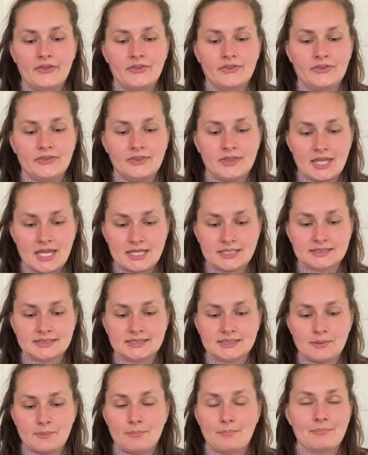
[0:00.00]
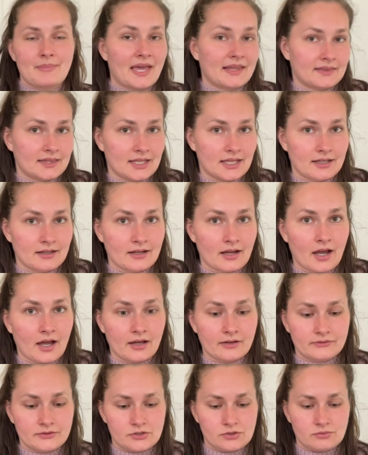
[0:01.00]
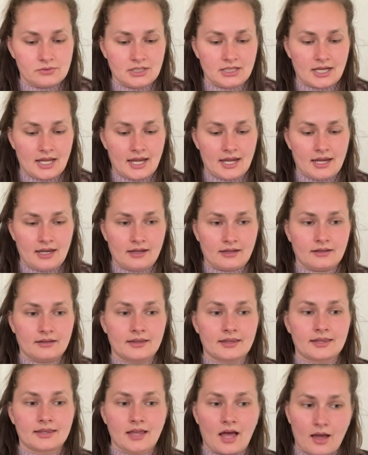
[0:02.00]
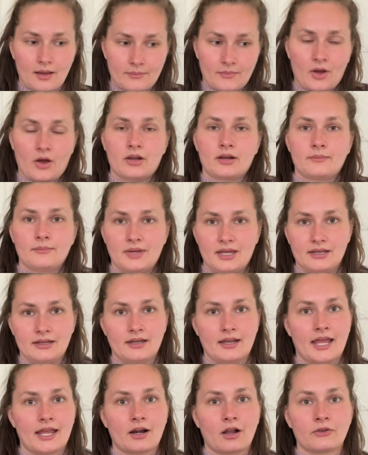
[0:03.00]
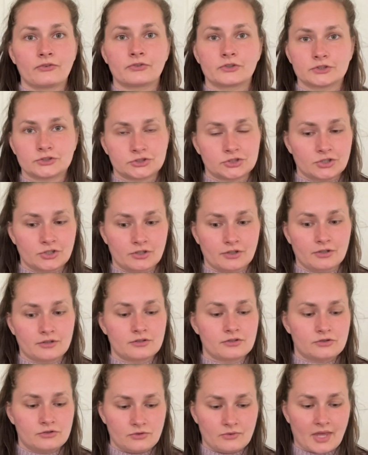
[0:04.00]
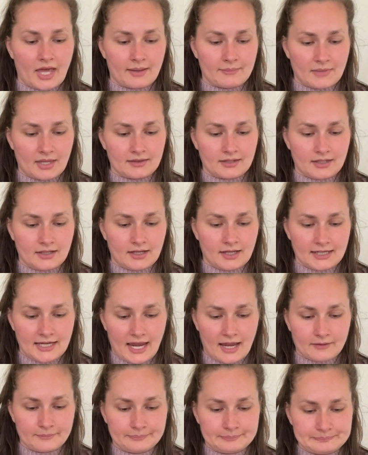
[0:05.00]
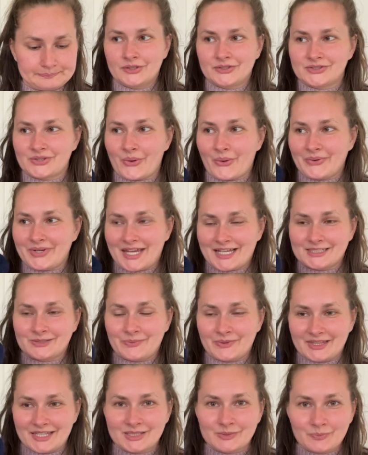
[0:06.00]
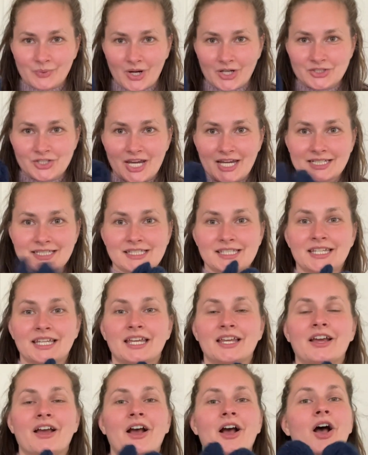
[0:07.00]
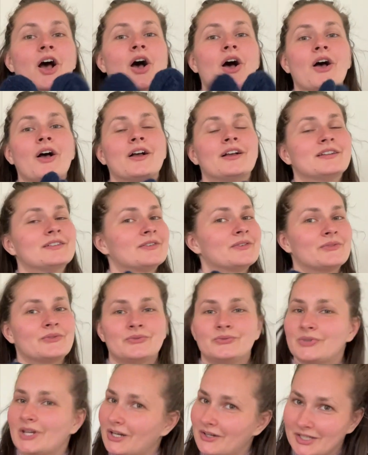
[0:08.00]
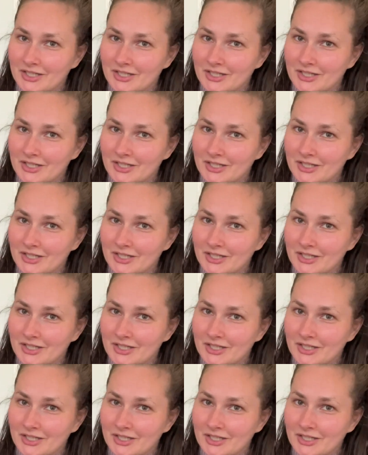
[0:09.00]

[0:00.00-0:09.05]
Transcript: this method of doing a thumb on a mitten, and I'll for sure do that method again. So yes, but this project, very